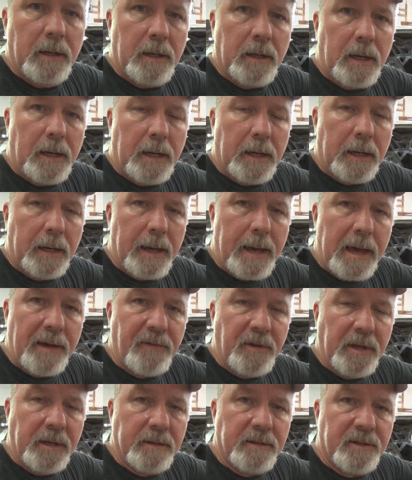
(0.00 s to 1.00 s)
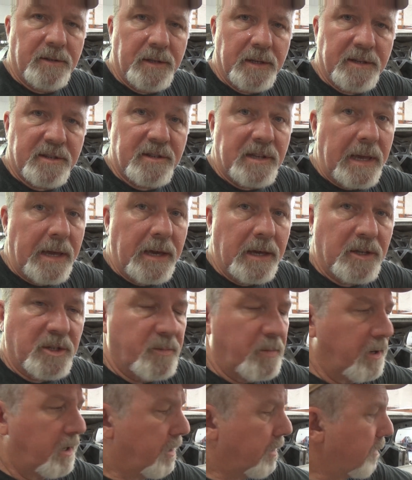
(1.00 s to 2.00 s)
having it to this stage,
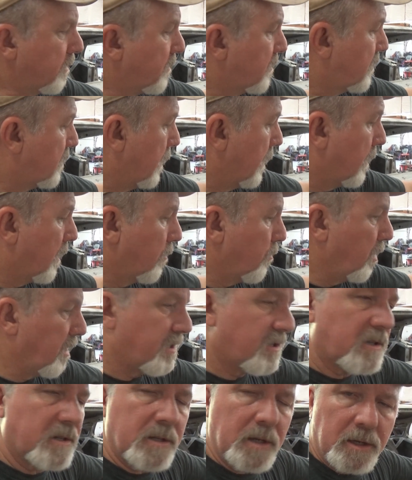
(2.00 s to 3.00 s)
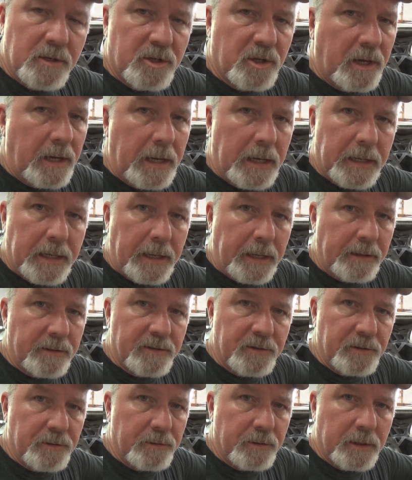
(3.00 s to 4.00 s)
because it can be such a headache
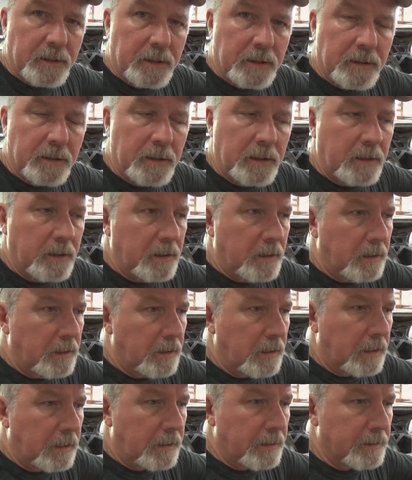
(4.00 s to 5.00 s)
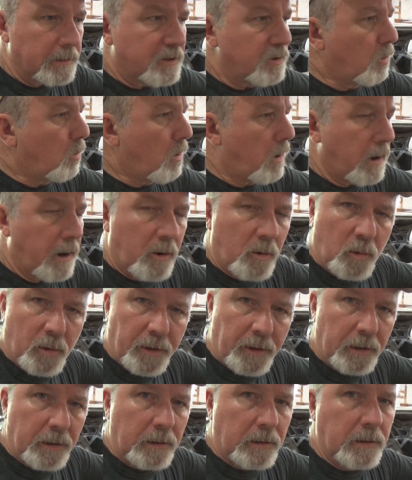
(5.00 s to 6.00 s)
to wire
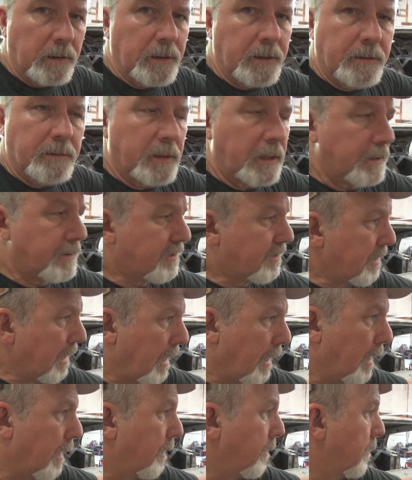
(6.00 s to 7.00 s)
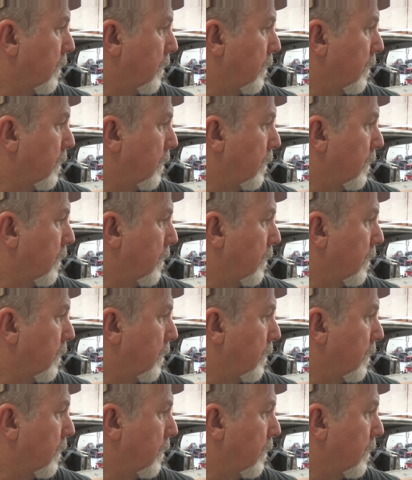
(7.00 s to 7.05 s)
wheel and sand